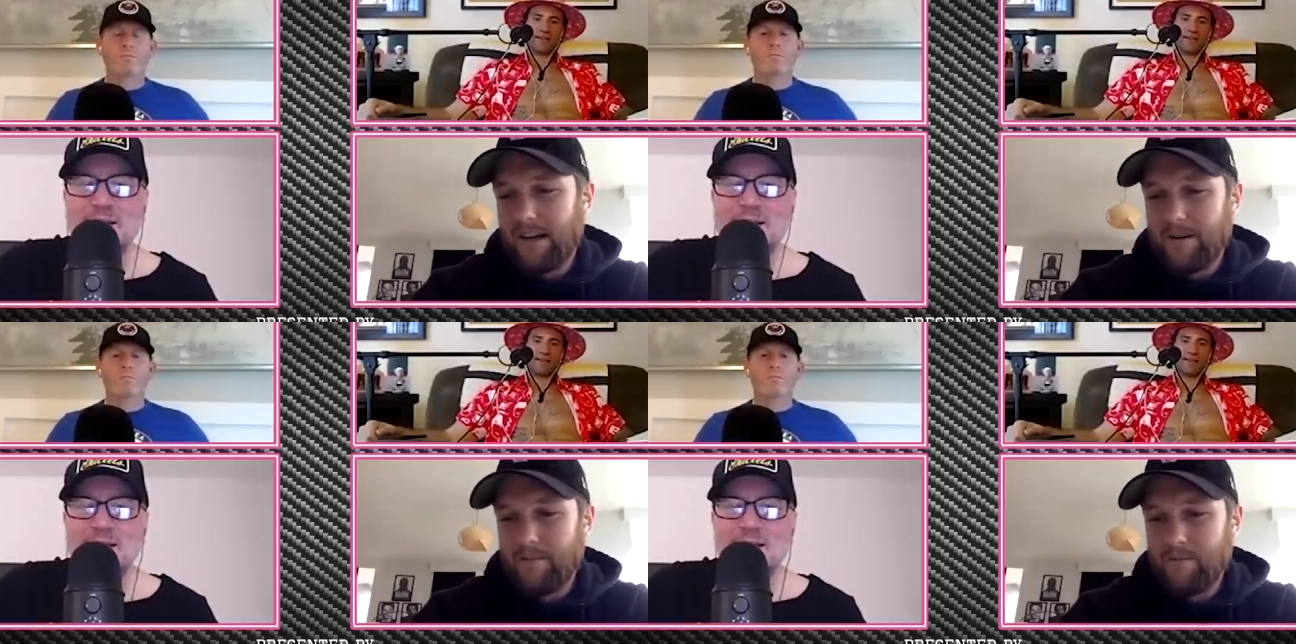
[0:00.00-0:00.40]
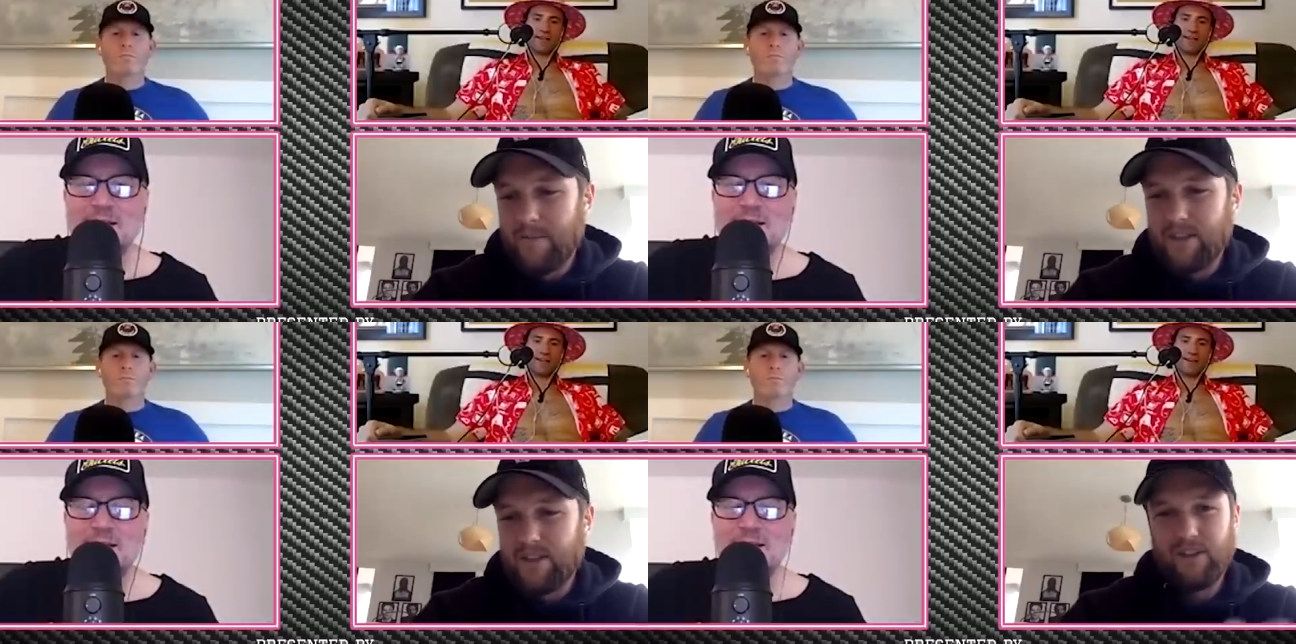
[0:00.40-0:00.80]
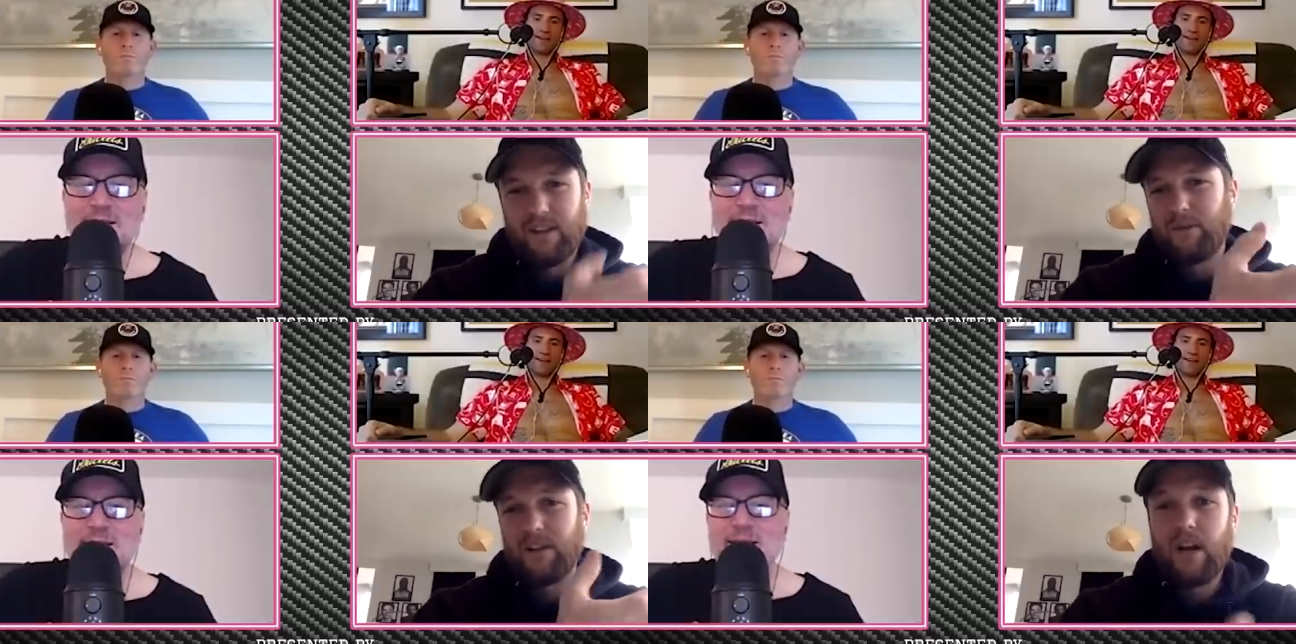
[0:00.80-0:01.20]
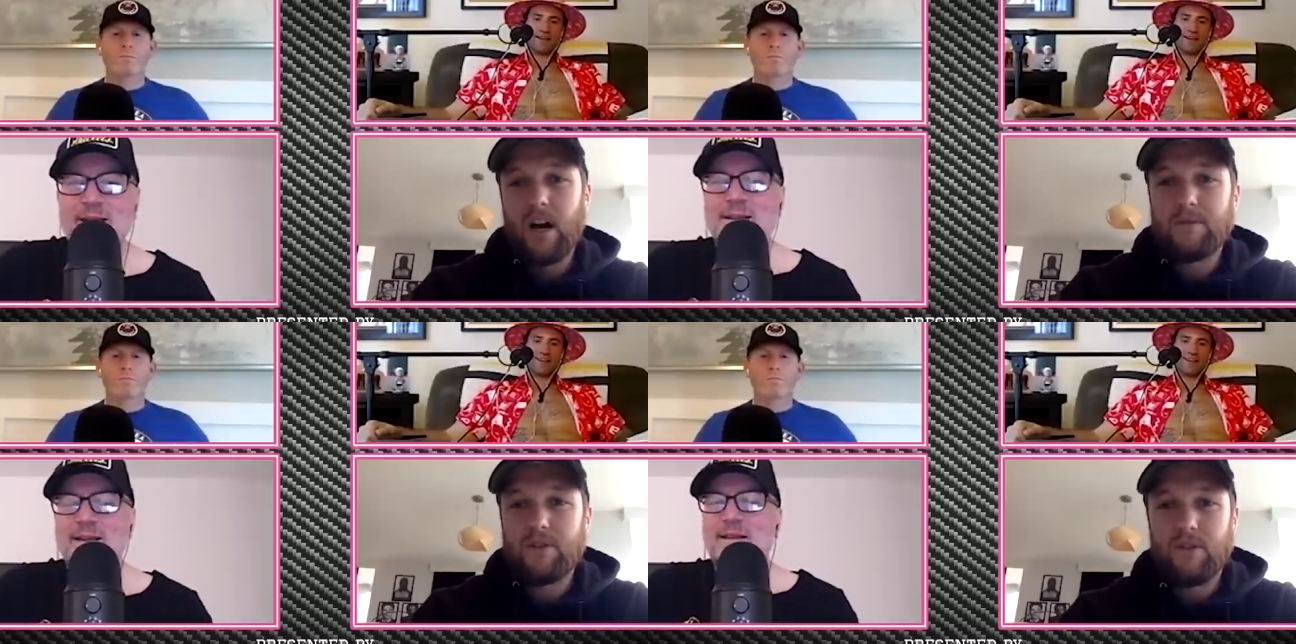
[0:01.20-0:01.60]
Speaker 1: Um, and so like when
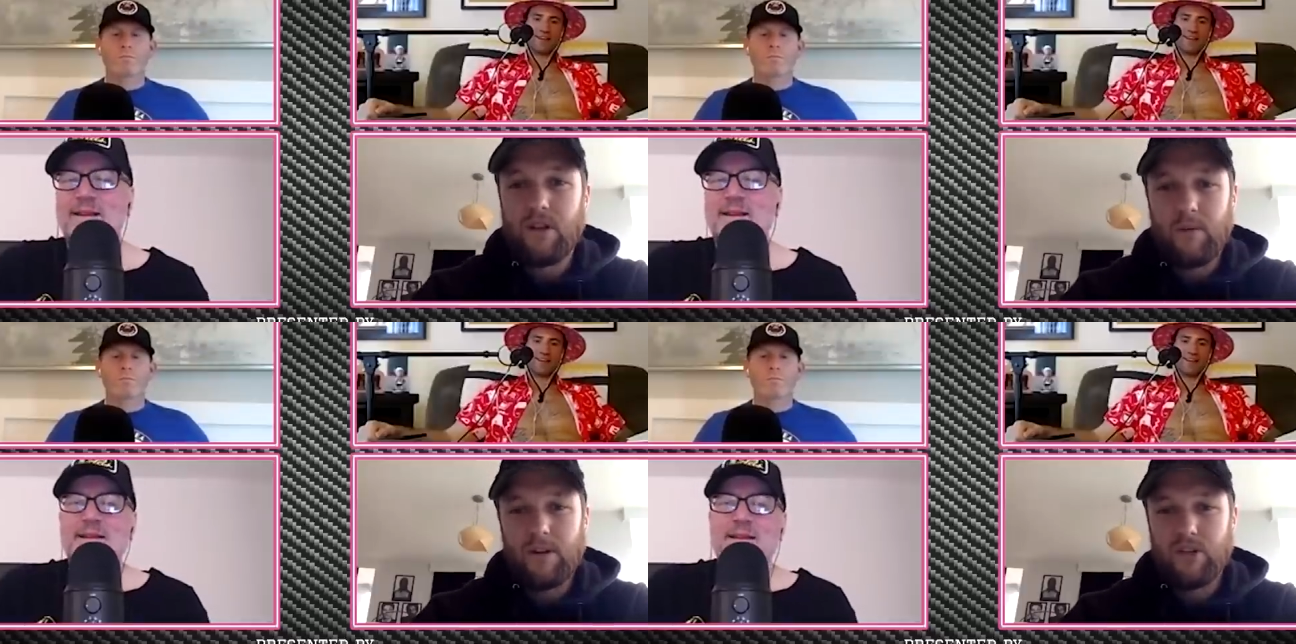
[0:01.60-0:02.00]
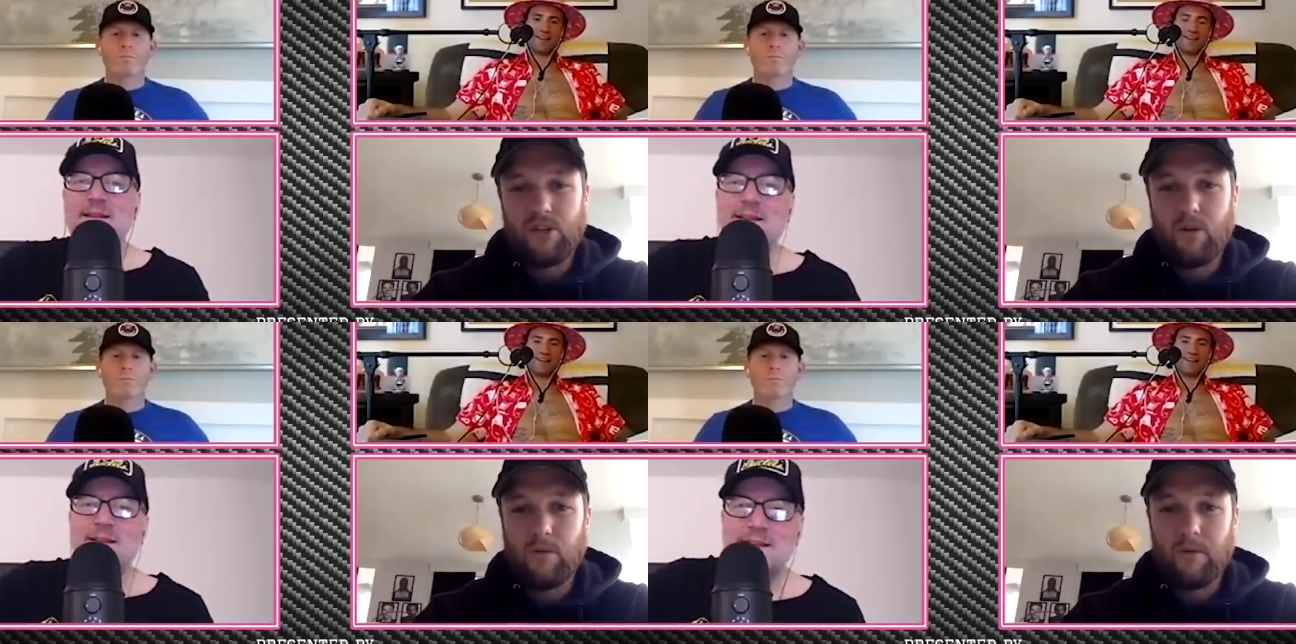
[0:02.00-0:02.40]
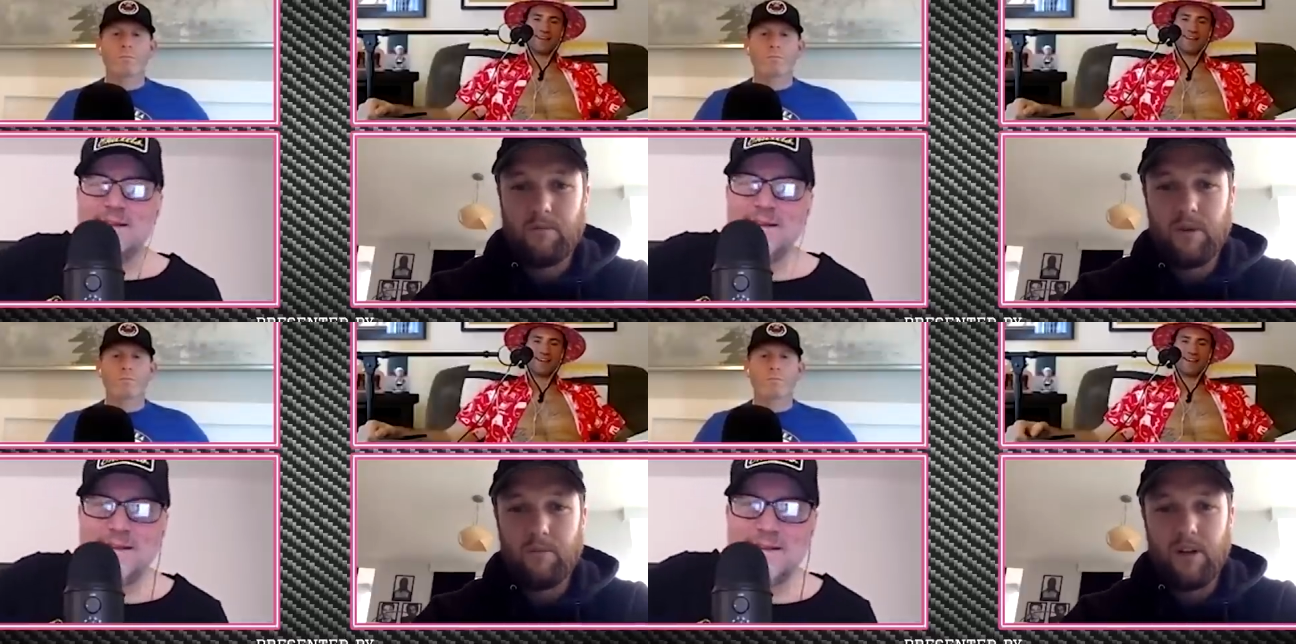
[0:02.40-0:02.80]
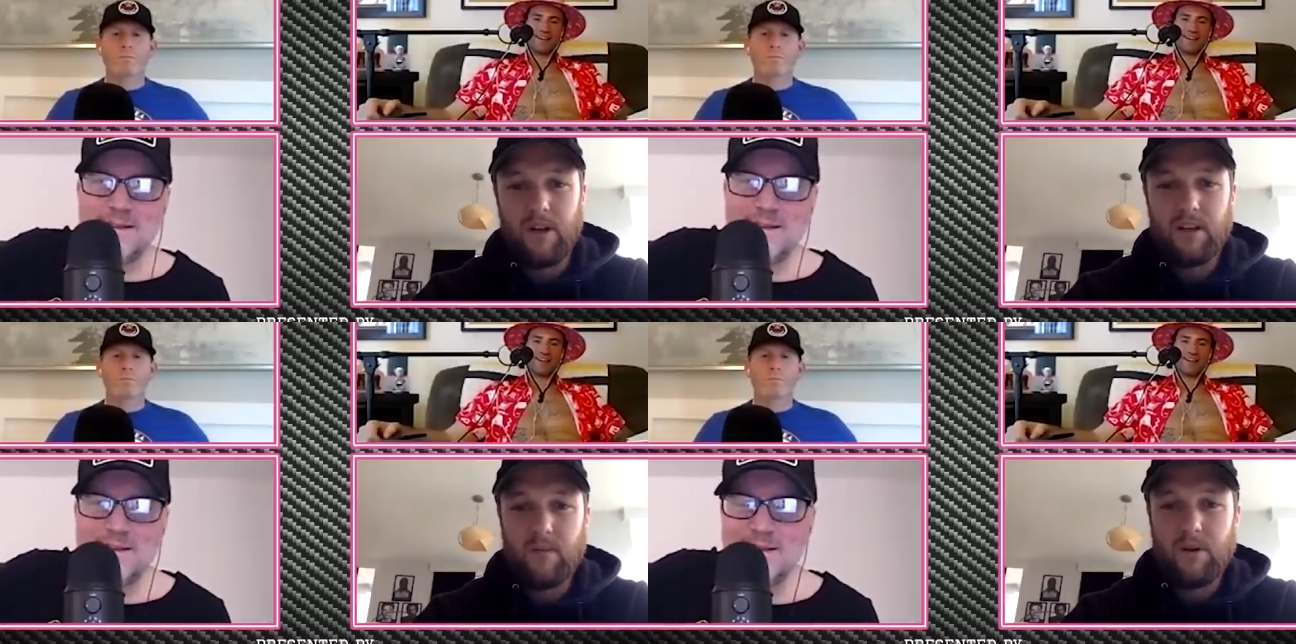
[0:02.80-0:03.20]
the cops showed up, I just showed them the, the plate